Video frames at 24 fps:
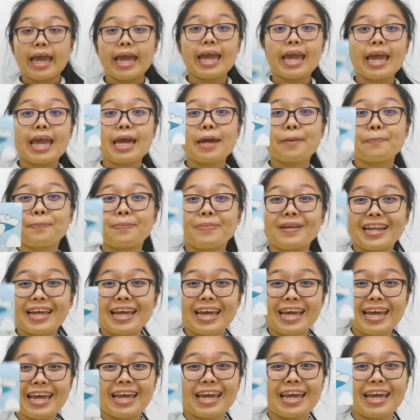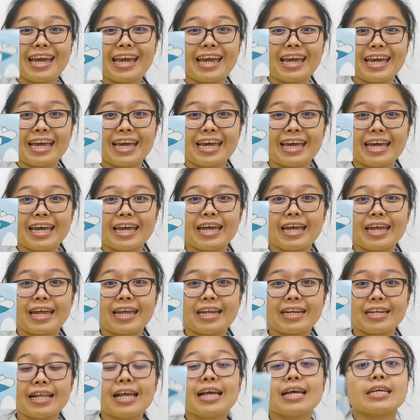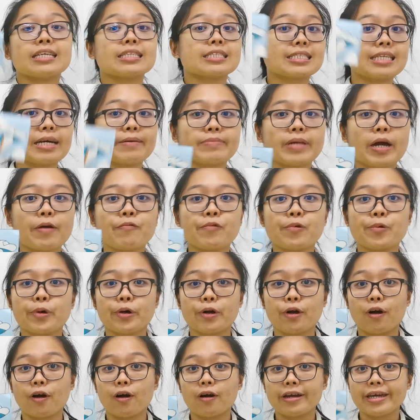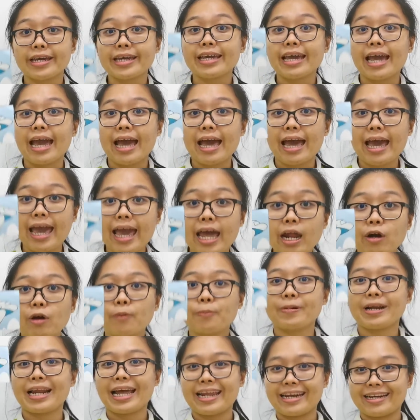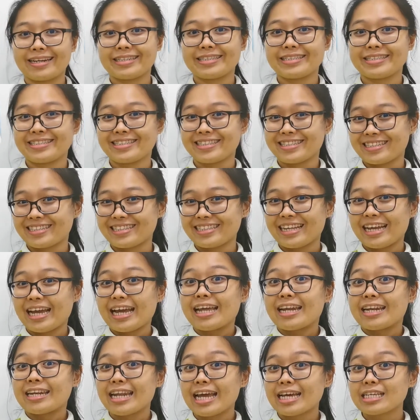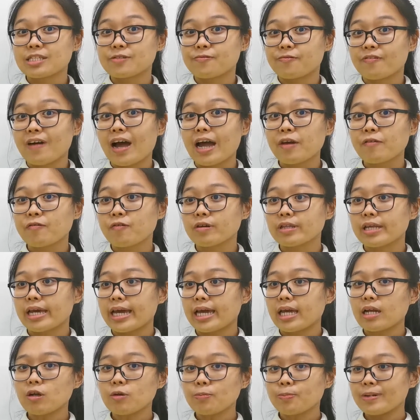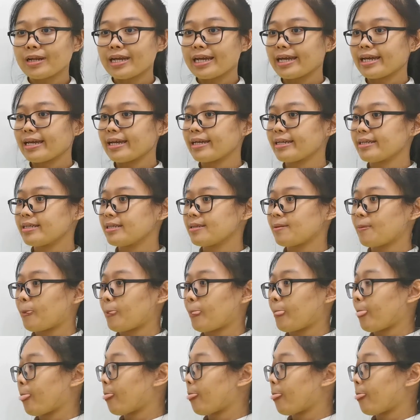airplane. Sometimes we will call it aeroplane. Let's fight for the aeroplane.